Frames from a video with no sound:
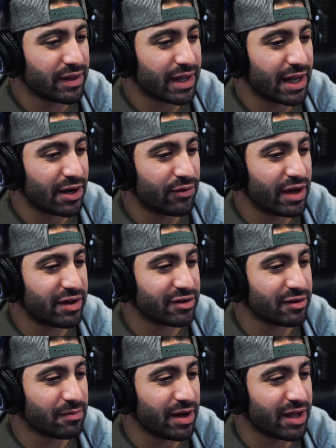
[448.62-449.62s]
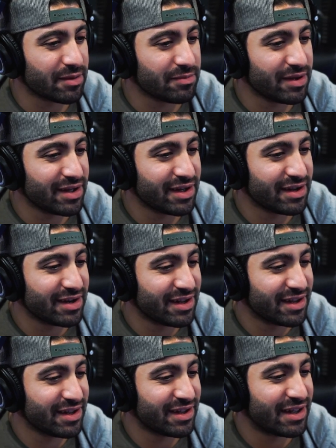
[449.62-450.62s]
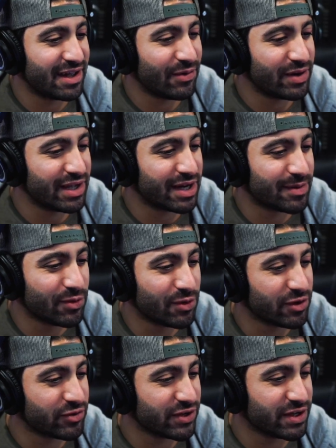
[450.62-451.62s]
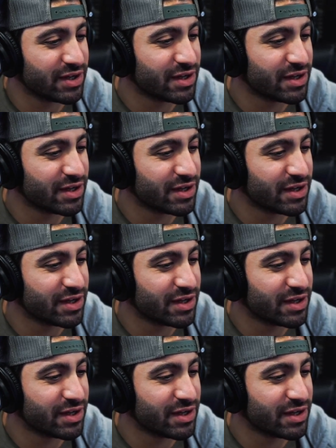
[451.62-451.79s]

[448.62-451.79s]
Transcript: gotta raise her mic, man. I wanna hear more of it.